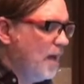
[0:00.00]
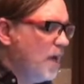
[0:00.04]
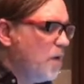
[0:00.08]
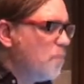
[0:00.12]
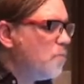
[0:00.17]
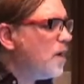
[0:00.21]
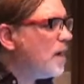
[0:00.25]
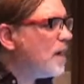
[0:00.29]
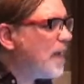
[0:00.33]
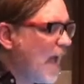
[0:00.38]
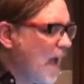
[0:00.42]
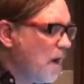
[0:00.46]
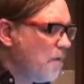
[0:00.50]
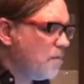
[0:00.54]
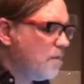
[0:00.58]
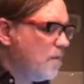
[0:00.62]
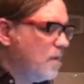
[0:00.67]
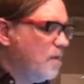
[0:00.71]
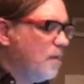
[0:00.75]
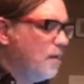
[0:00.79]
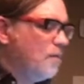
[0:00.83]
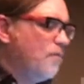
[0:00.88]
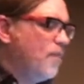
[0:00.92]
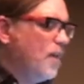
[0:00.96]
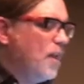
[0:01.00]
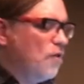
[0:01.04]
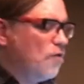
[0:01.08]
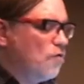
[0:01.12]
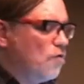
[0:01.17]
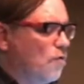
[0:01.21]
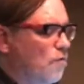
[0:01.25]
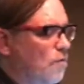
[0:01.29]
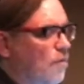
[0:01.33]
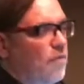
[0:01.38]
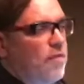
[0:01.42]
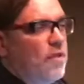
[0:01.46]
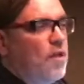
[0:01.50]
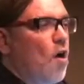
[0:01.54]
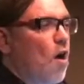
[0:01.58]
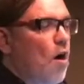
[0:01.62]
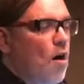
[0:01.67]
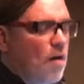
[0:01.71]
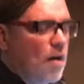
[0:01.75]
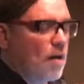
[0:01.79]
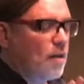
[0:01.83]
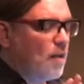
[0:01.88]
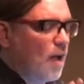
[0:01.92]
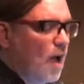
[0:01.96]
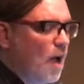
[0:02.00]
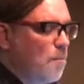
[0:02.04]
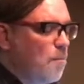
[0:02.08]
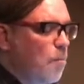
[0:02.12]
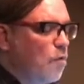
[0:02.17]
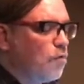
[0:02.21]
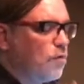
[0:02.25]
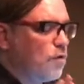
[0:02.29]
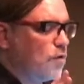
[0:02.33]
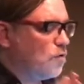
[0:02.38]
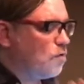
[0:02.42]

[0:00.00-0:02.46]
he recounts the adventure of the archetypal